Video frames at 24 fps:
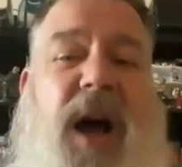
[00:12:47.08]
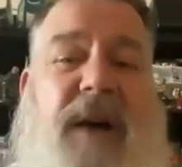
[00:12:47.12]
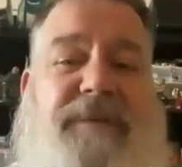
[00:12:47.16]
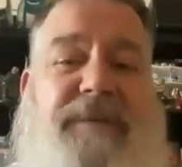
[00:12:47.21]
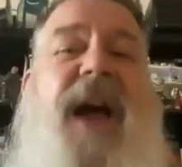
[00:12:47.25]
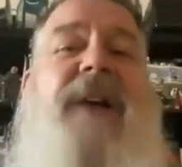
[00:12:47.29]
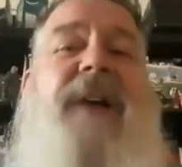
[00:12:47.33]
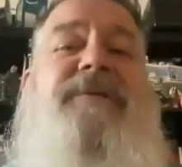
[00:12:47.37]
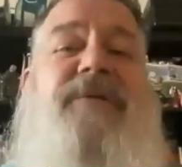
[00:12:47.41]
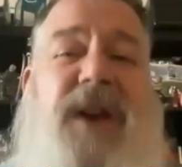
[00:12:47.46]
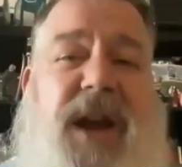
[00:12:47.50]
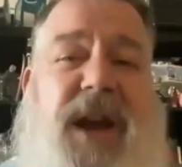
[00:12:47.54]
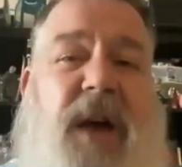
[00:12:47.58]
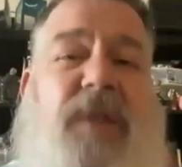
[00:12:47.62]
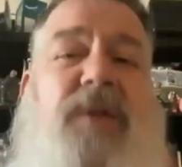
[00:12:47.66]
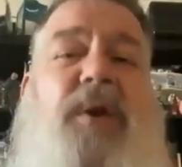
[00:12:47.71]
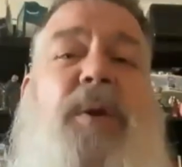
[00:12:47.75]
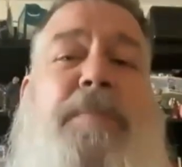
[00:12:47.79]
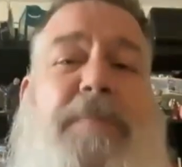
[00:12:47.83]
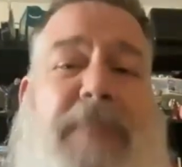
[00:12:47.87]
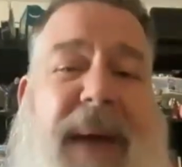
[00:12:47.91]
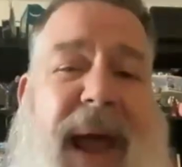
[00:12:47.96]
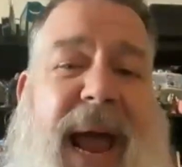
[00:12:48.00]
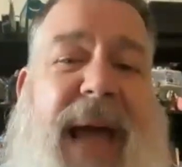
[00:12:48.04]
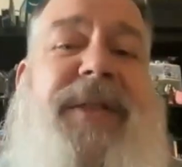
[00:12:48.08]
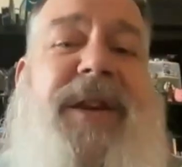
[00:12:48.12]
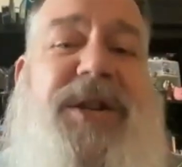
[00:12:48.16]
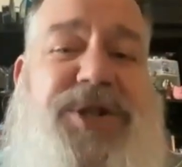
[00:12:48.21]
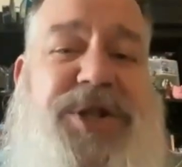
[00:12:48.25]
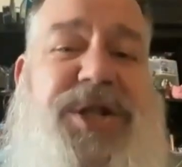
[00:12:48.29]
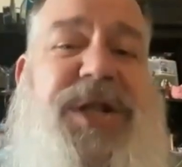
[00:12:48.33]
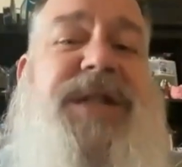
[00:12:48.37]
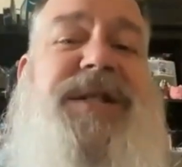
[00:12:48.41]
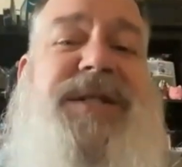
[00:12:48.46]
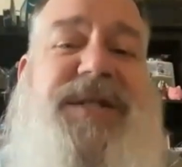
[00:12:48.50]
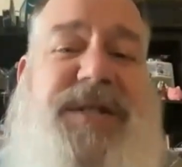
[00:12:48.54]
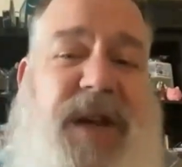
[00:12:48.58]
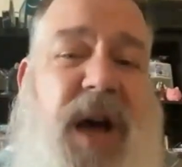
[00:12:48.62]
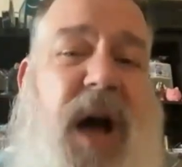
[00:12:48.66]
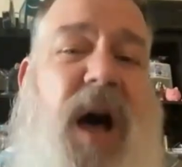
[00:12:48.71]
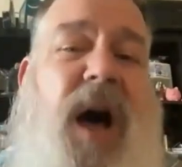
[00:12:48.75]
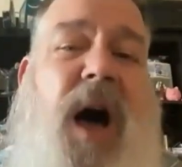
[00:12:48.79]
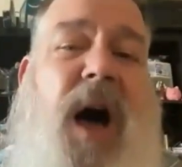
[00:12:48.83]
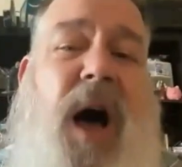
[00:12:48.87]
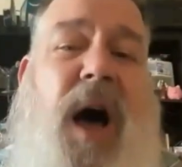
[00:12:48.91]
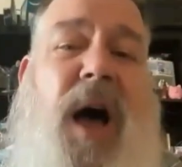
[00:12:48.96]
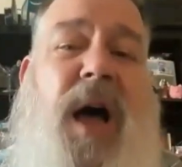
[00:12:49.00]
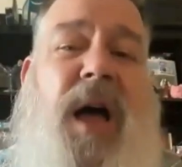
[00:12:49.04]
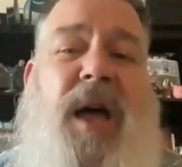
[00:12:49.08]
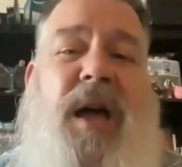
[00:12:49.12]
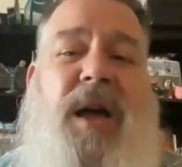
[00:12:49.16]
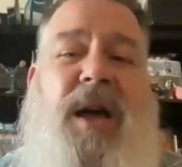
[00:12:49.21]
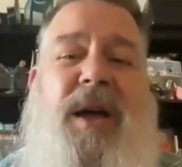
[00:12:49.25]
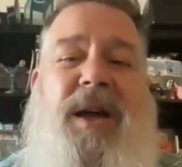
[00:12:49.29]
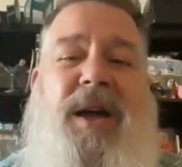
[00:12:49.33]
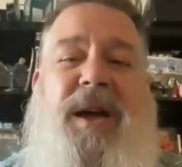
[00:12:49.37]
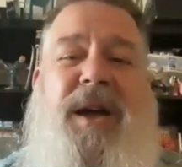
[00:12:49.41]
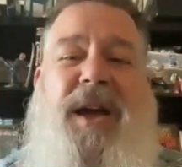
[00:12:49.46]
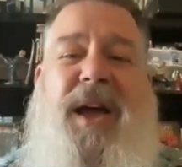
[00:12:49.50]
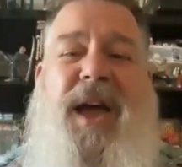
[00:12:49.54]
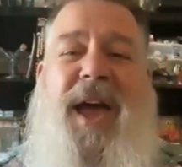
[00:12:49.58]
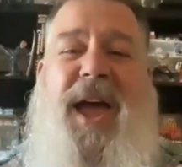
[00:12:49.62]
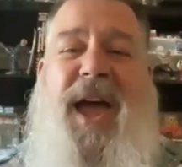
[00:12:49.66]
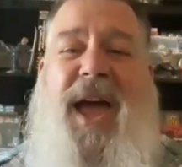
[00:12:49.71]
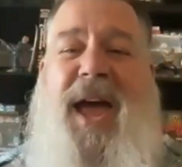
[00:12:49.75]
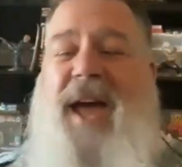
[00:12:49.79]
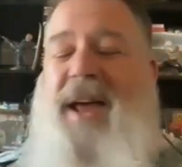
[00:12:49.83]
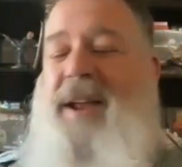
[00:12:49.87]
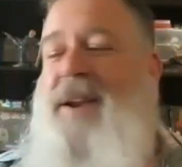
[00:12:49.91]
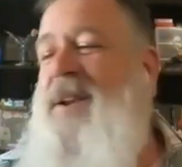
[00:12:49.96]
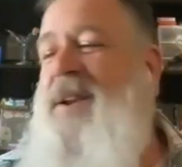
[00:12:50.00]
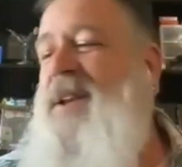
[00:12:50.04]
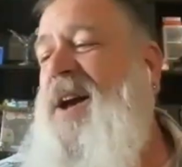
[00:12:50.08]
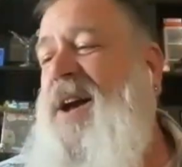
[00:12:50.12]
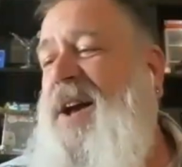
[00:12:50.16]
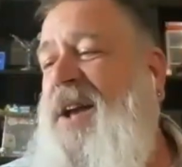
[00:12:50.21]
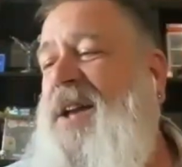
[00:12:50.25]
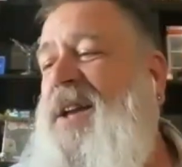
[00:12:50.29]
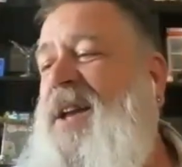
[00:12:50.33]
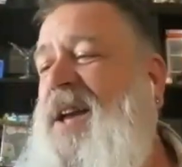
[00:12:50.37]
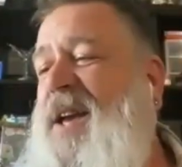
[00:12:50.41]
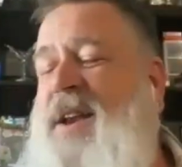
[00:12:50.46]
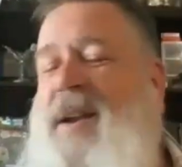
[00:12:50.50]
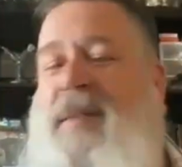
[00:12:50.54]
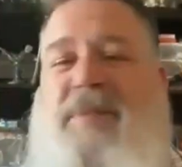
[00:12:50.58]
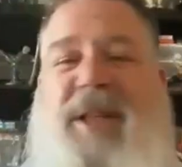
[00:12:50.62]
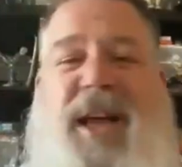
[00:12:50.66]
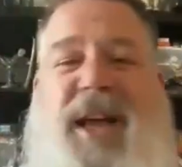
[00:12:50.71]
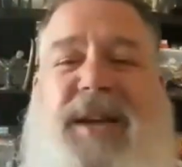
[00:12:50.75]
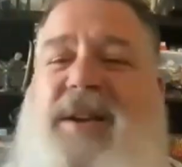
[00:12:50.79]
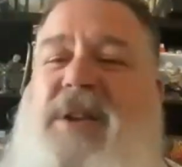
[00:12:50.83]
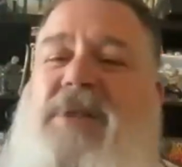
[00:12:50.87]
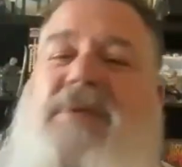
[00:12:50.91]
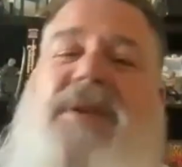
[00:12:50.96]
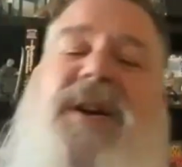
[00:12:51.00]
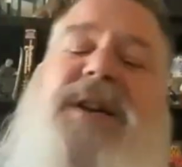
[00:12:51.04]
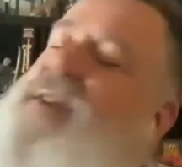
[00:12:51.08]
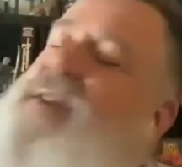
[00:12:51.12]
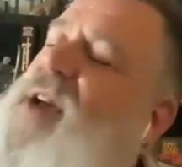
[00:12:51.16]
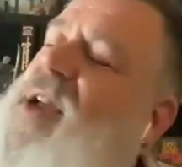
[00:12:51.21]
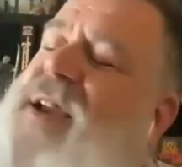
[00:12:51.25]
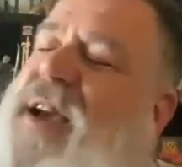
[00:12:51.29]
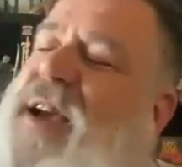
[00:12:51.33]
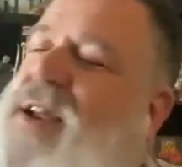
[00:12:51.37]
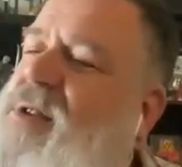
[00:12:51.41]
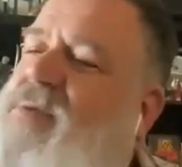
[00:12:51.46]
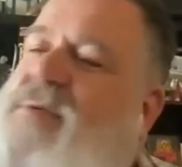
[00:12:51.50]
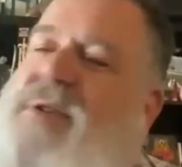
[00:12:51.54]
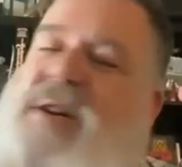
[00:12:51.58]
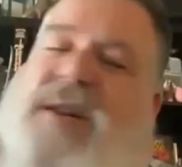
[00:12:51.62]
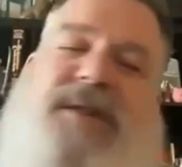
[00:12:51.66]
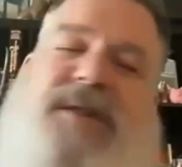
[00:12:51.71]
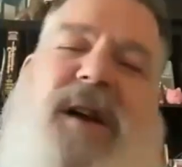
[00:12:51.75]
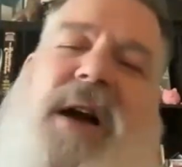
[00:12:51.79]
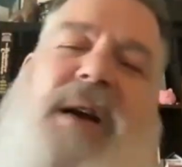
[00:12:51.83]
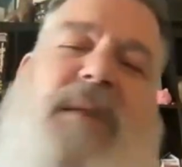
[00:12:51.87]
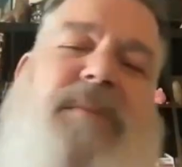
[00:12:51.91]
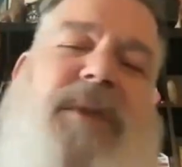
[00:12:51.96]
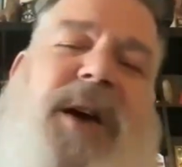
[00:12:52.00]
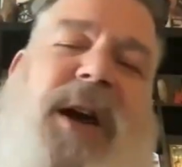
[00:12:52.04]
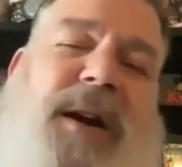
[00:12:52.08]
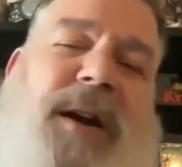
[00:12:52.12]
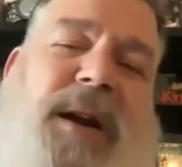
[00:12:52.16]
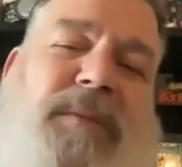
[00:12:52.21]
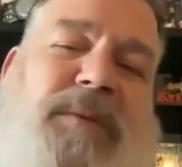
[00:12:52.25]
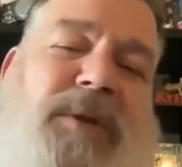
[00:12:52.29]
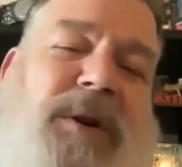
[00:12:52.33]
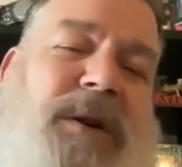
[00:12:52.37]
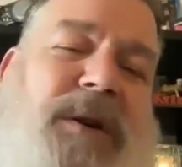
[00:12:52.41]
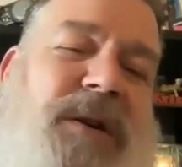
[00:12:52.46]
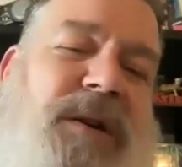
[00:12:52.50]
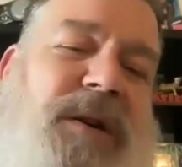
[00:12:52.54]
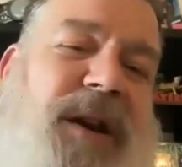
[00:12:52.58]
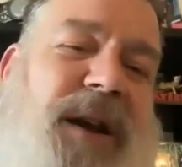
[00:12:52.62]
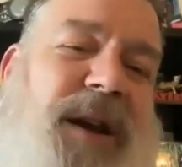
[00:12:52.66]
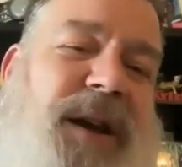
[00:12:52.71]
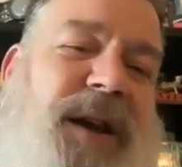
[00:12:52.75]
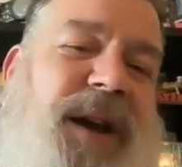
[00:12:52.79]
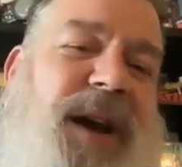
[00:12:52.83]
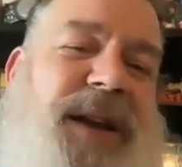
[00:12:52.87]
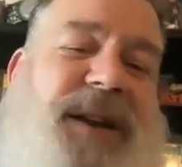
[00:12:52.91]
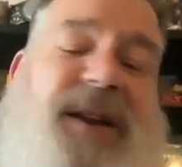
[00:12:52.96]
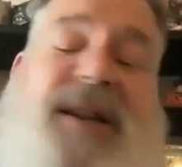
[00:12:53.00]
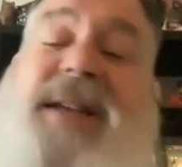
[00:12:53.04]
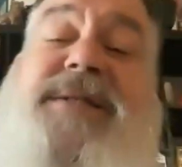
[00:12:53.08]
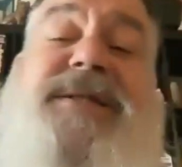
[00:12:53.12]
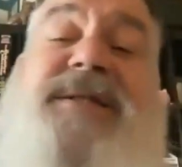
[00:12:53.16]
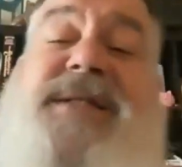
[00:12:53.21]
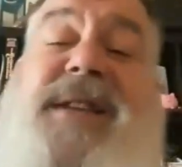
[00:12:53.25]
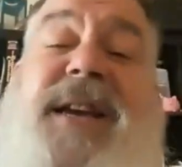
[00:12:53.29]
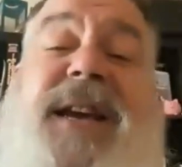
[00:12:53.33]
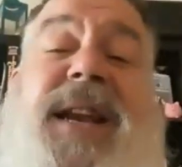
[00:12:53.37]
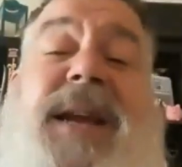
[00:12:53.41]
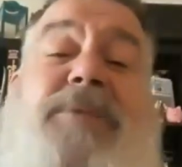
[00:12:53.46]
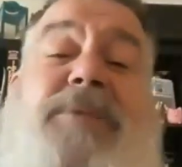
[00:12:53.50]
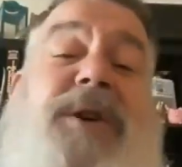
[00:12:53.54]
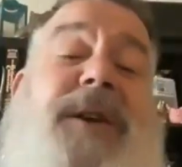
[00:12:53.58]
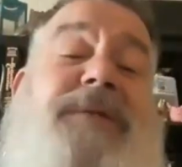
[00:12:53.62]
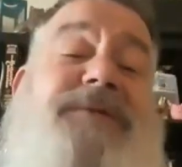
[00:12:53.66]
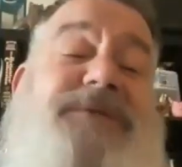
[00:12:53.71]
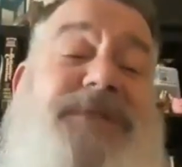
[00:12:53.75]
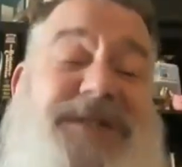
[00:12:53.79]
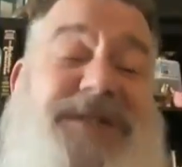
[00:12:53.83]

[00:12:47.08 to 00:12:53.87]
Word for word: off every other band that she saw and uh, and I'm like, you know what? I, I don't want to talk about it anymore. I, I didn't see anyone of